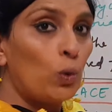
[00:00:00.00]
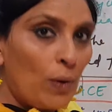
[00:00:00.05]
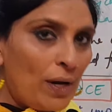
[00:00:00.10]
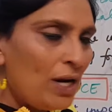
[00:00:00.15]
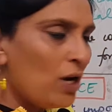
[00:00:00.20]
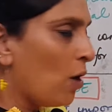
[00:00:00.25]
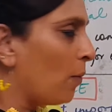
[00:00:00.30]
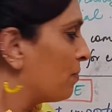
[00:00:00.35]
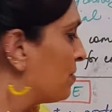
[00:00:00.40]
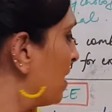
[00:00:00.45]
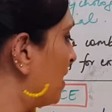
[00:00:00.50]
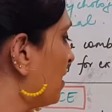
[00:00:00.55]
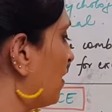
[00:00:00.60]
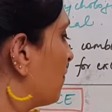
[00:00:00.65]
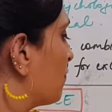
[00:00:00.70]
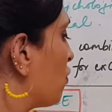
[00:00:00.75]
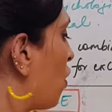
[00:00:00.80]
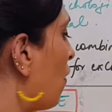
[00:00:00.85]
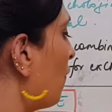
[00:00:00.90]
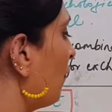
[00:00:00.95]
twin
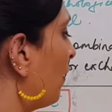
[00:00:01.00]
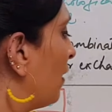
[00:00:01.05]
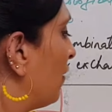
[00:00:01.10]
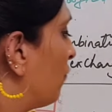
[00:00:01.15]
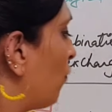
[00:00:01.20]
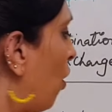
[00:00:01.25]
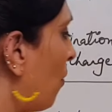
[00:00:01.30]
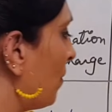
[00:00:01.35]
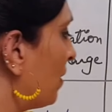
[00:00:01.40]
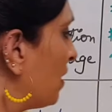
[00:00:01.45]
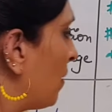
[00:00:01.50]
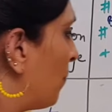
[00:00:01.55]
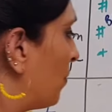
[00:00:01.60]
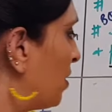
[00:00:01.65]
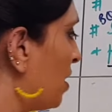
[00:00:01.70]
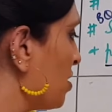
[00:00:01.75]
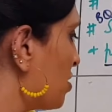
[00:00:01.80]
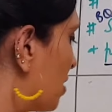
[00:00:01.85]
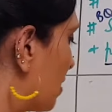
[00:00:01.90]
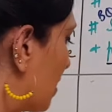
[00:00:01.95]
objectives of informing the
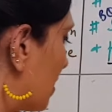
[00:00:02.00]
potential